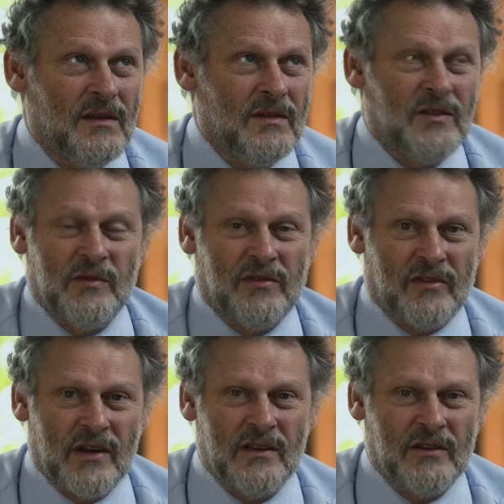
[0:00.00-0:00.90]
He was my
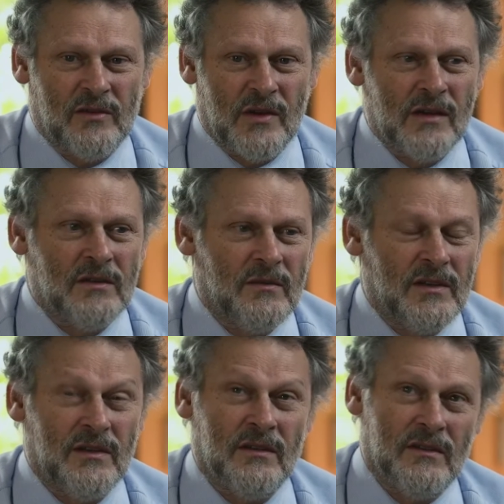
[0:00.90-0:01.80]
friend as well. I
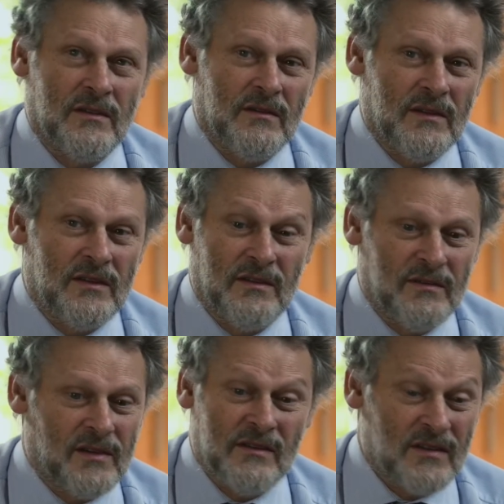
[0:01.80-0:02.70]
mean, it's
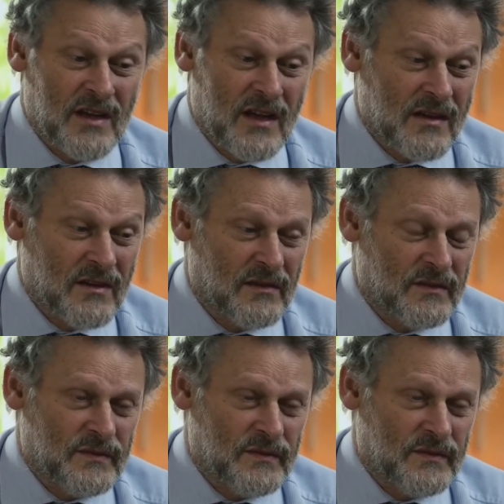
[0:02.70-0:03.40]
very, very hard.